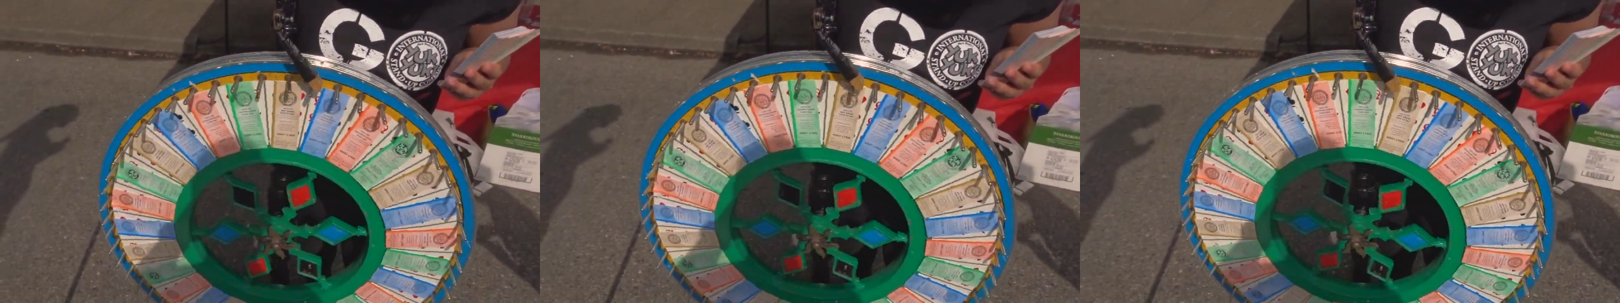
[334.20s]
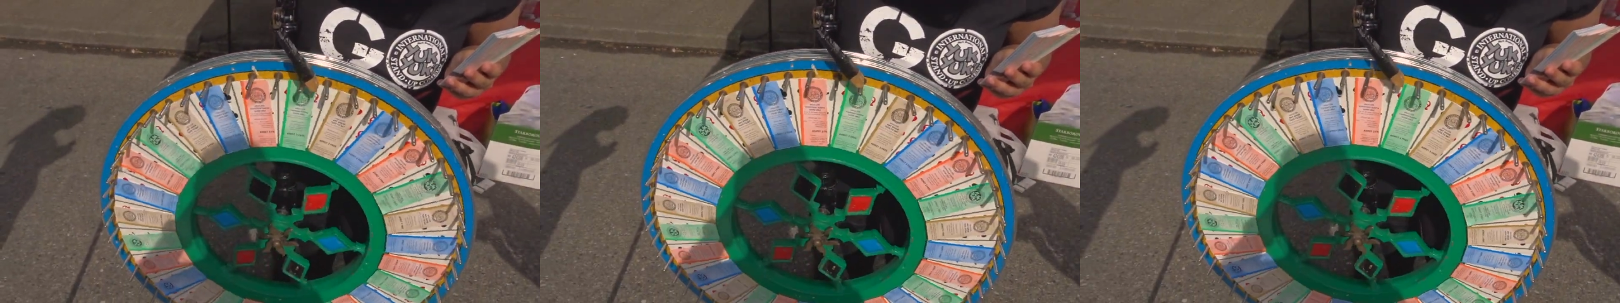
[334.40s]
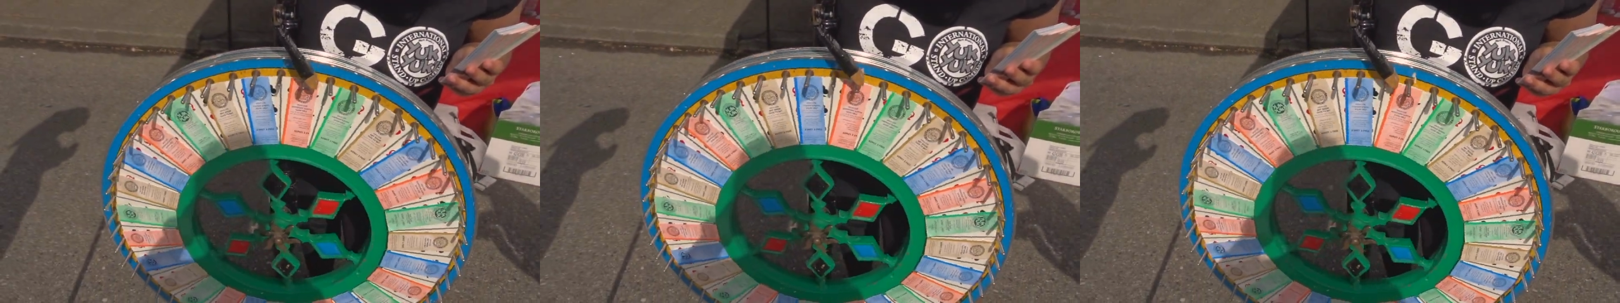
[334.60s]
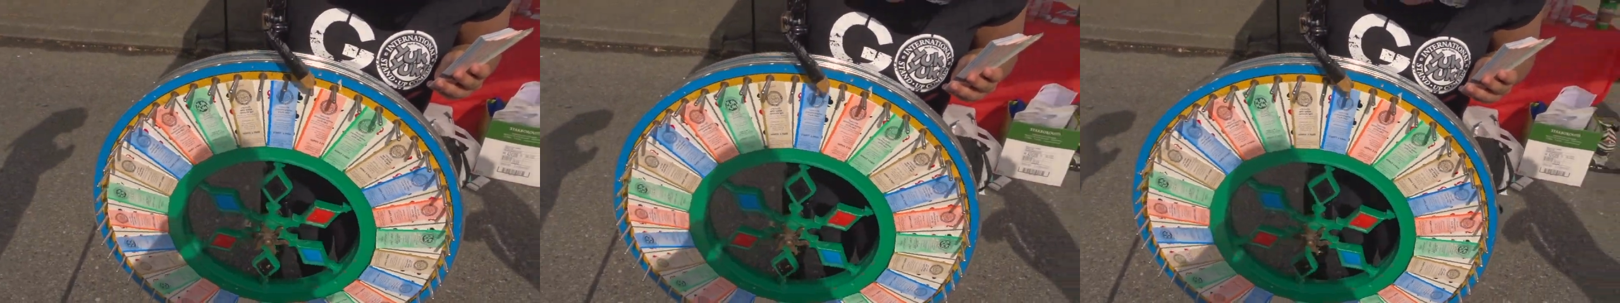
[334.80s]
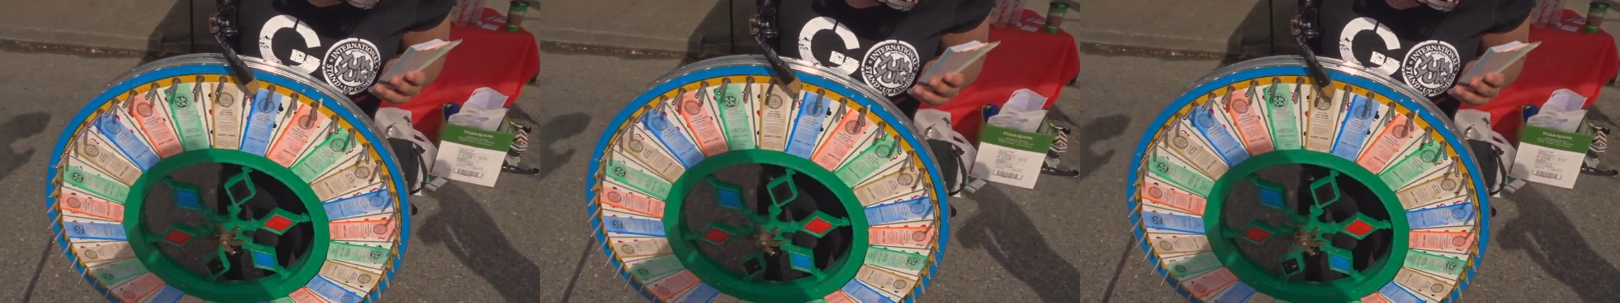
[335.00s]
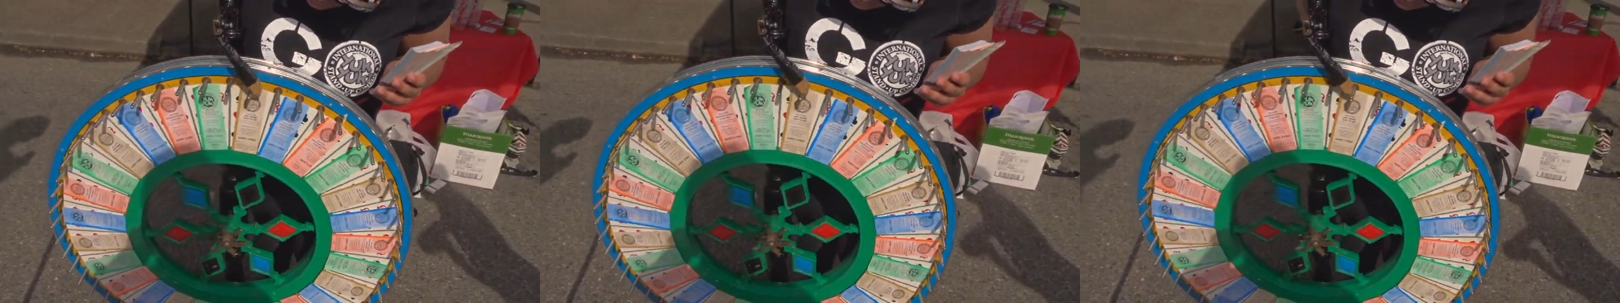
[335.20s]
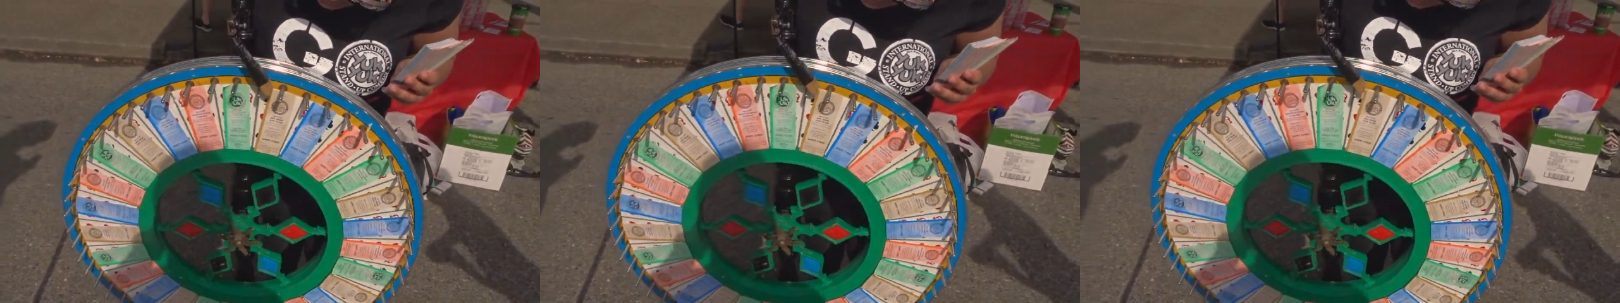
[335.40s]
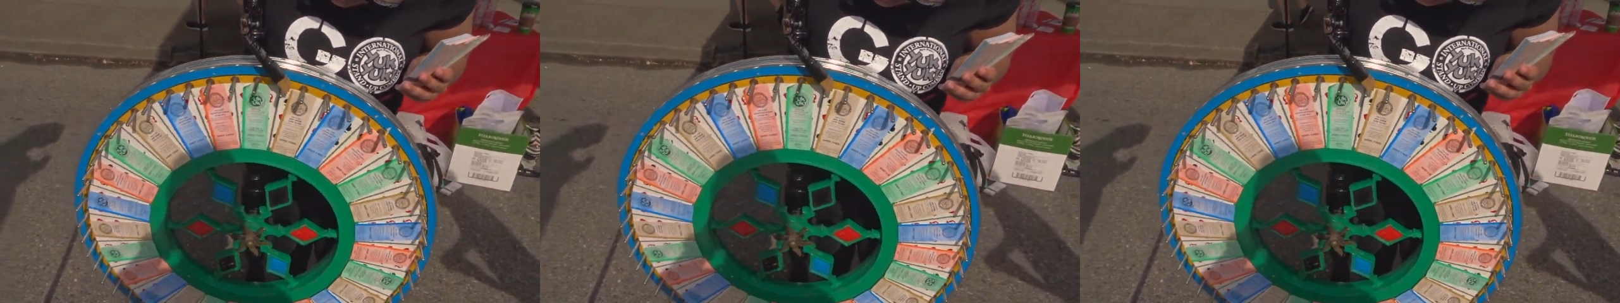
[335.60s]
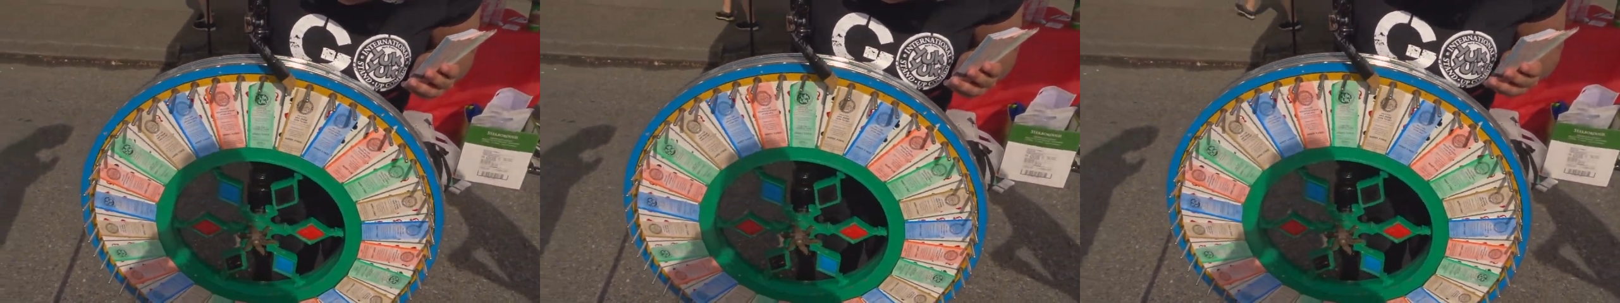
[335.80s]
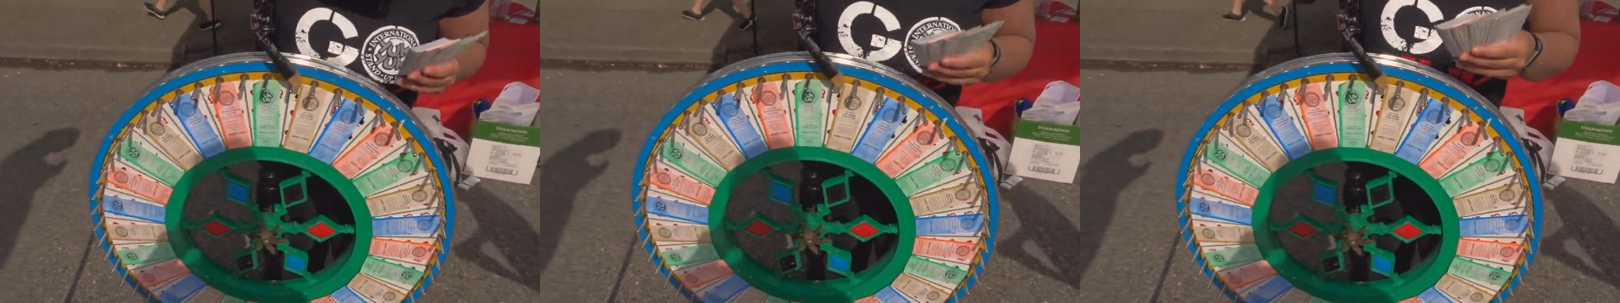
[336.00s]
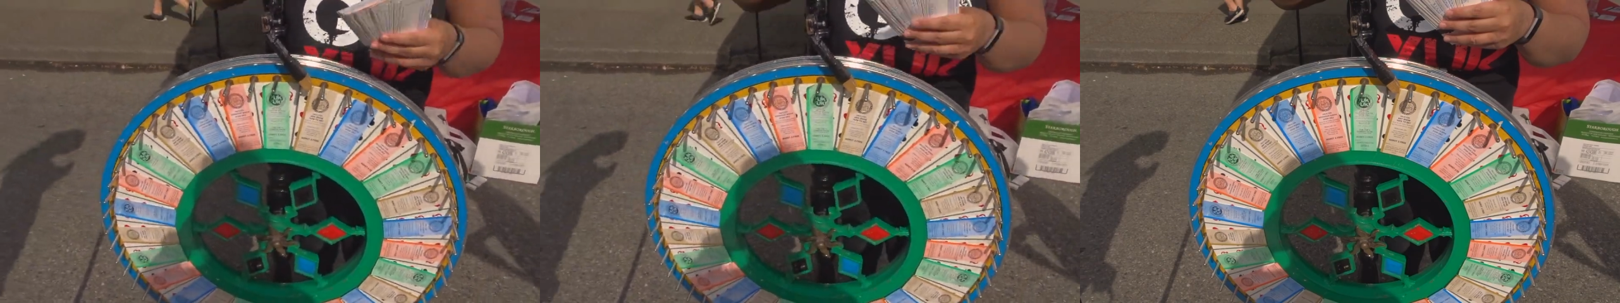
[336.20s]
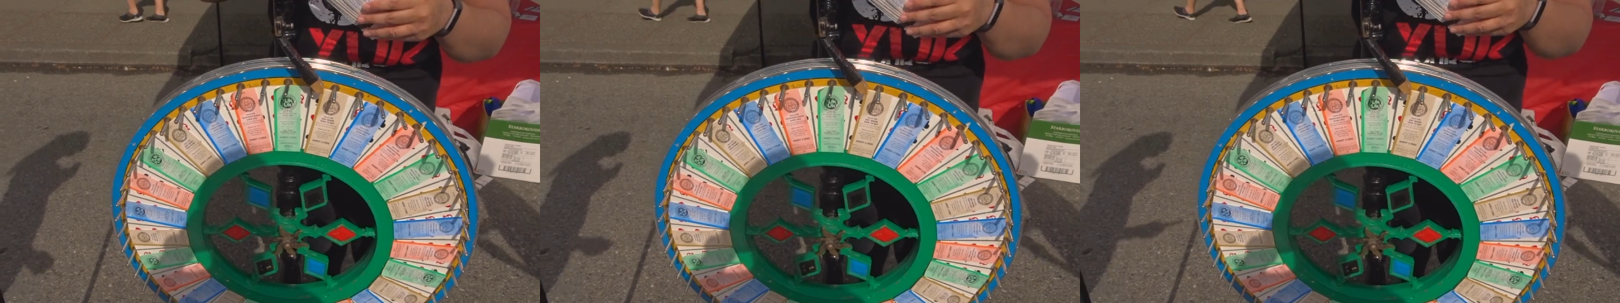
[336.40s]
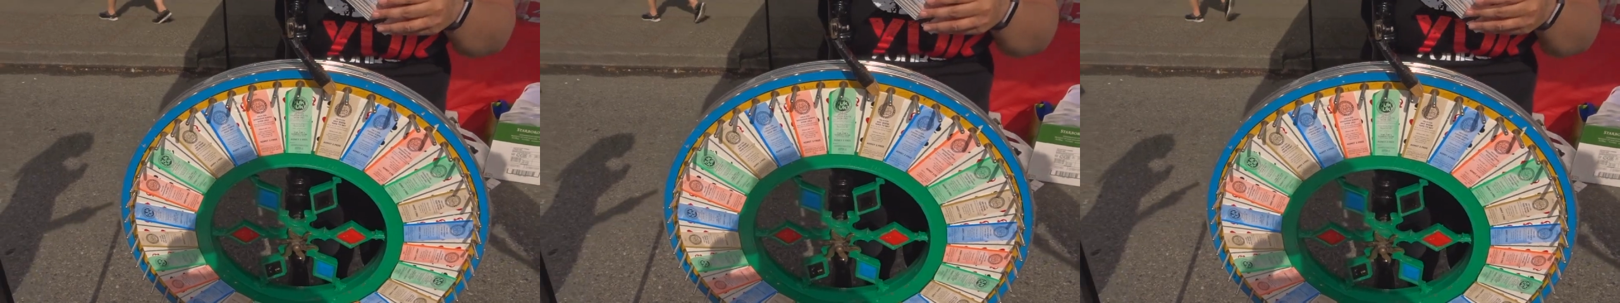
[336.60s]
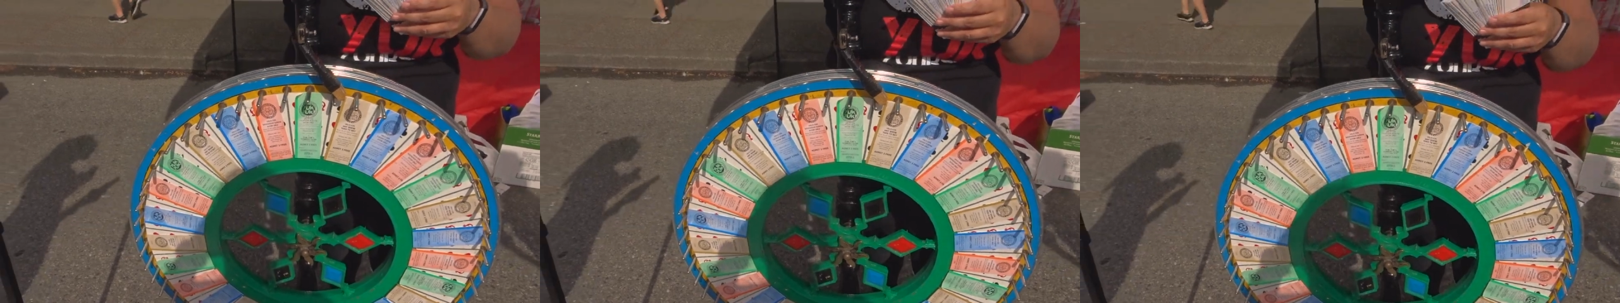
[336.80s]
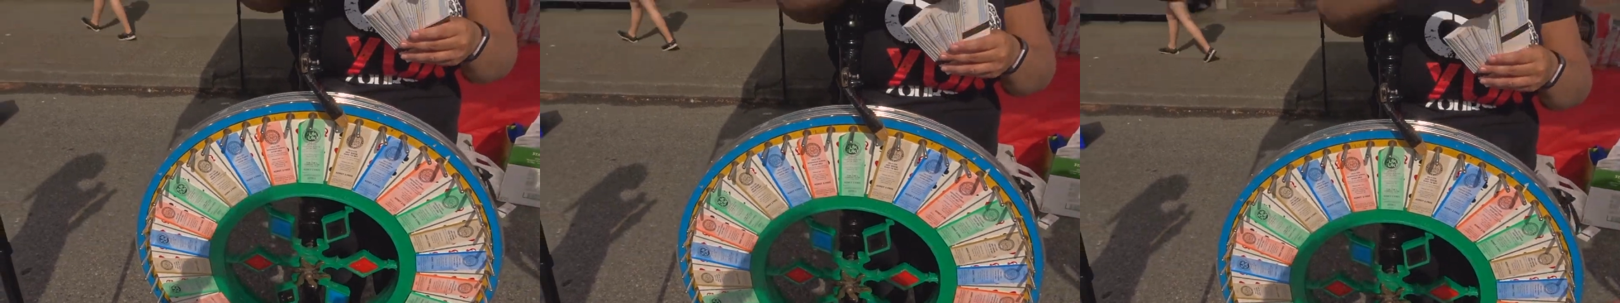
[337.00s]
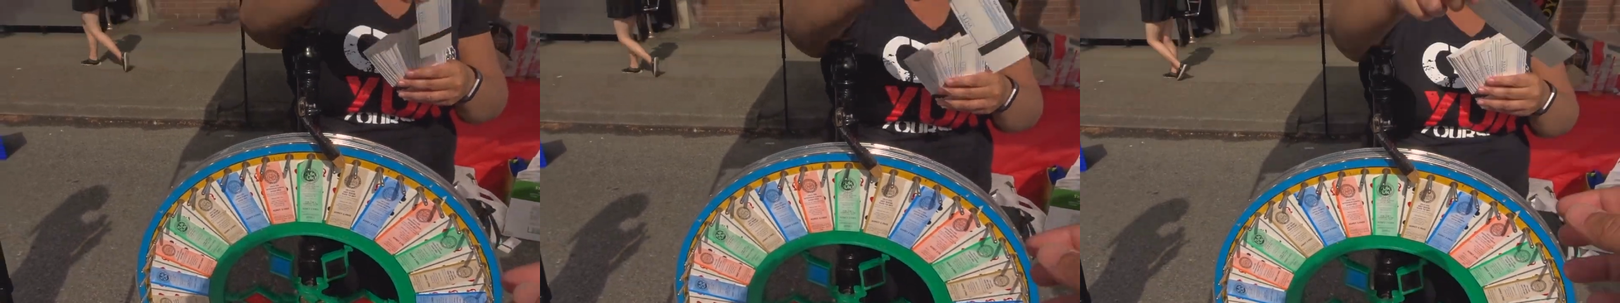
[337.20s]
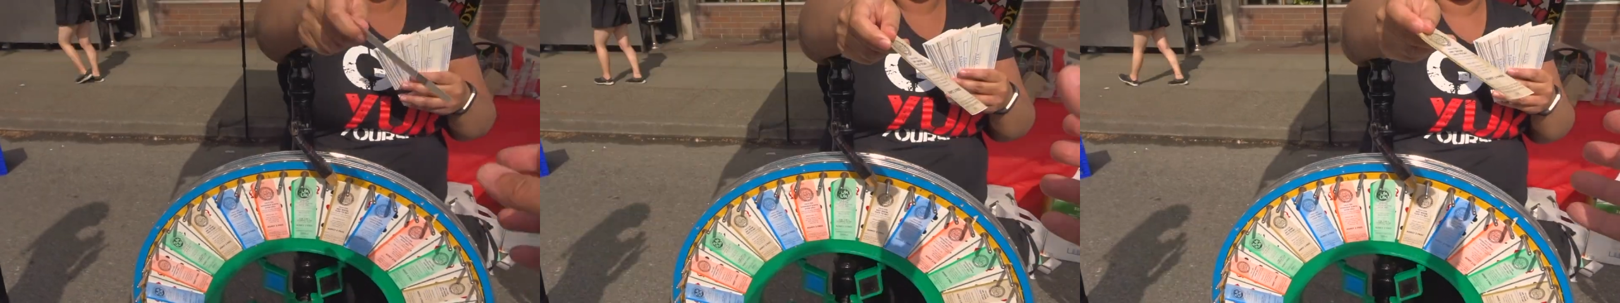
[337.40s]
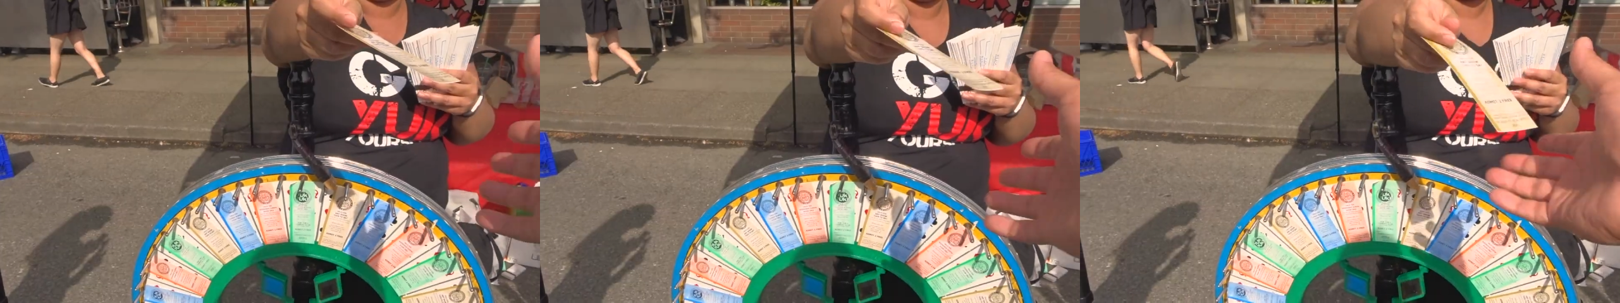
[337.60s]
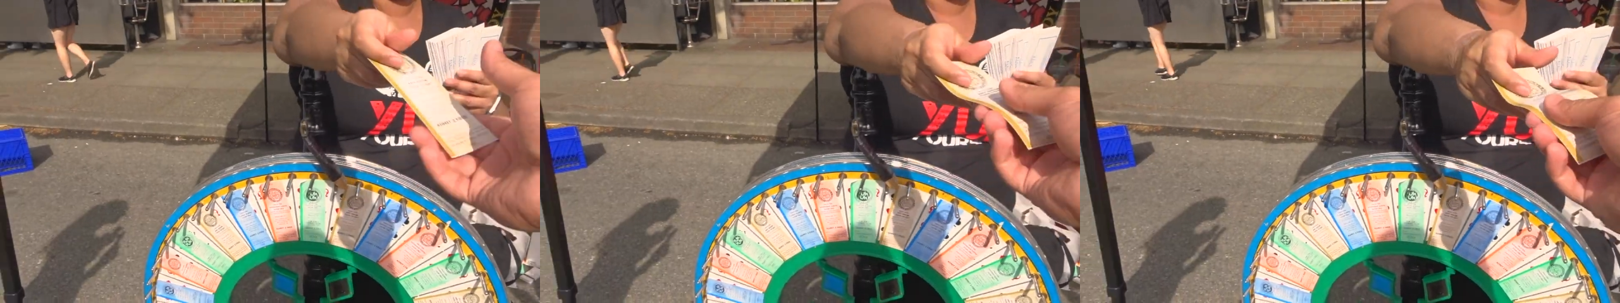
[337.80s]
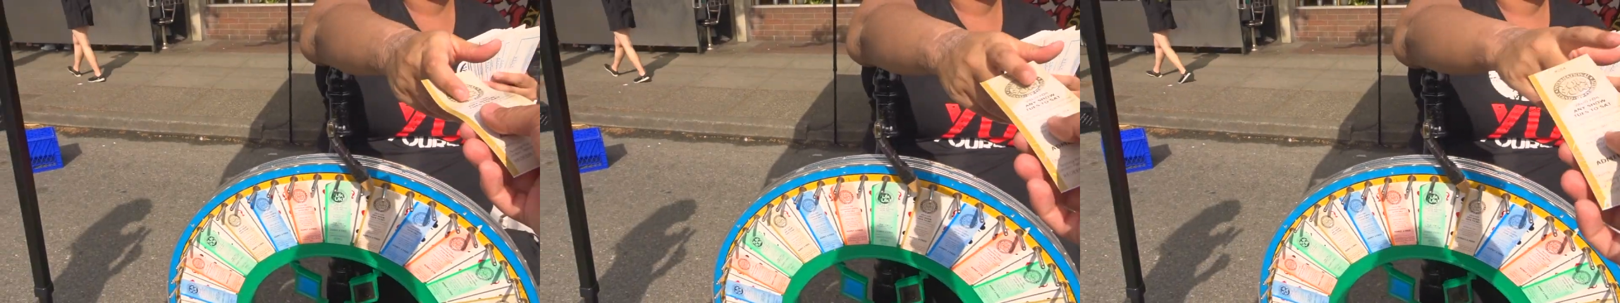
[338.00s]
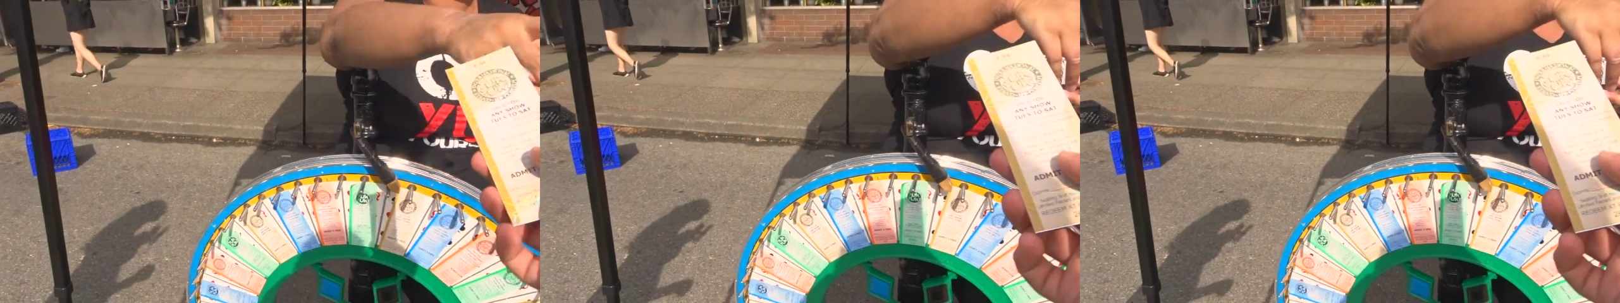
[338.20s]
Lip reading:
Nobody's mouth can be seen.